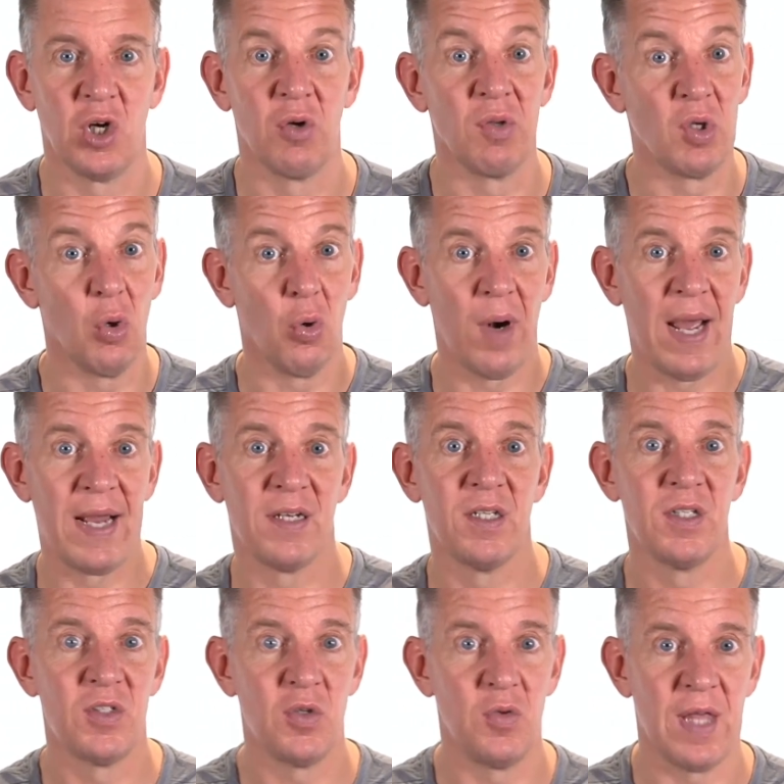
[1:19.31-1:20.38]
your
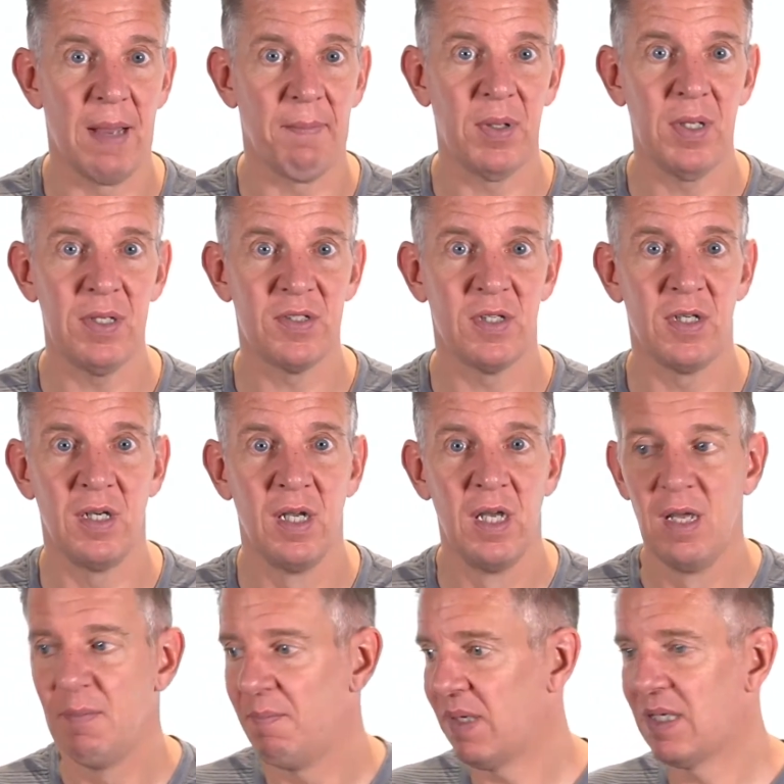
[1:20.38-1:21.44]
ad to that
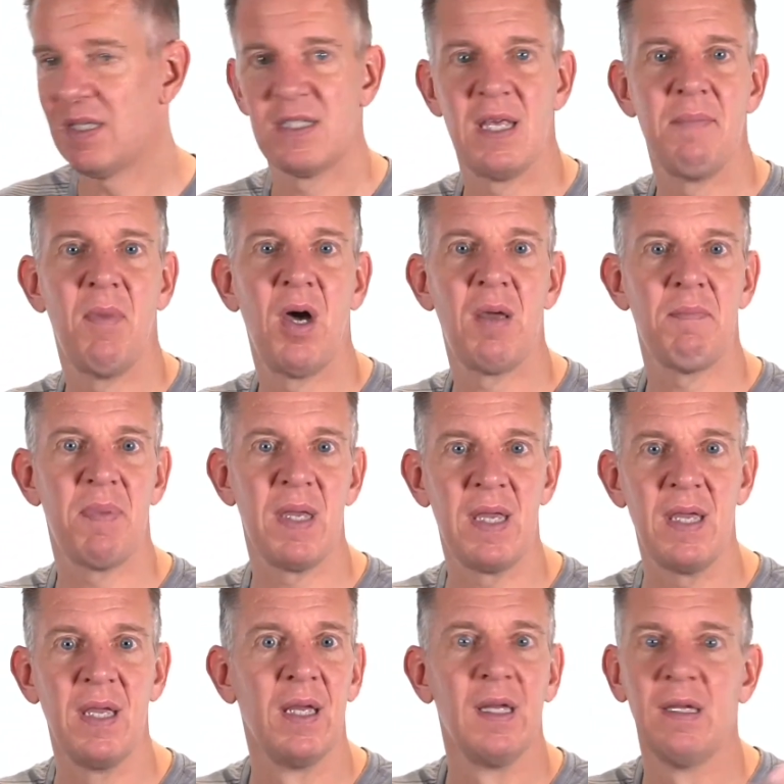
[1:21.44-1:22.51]
person because there might
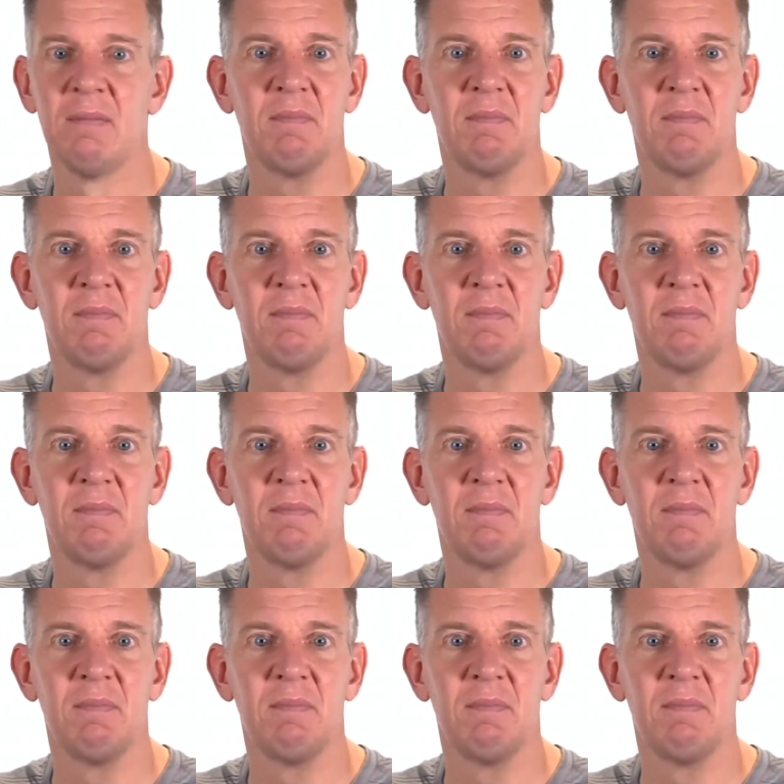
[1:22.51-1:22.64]
be